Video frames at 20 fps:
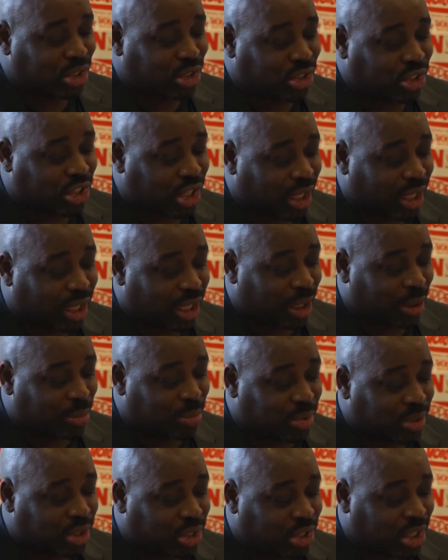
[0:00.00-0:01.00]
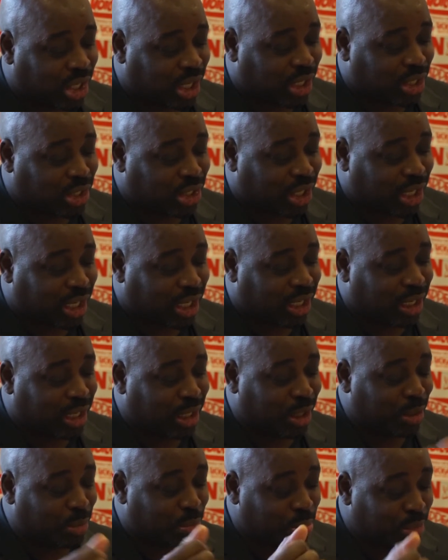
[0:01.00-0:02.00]
James, JJ,
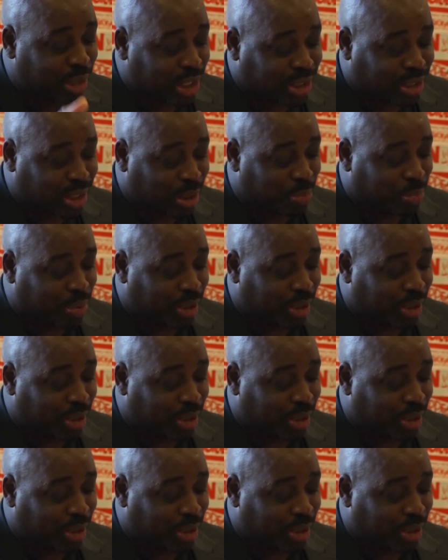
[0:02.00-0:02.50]
Mr.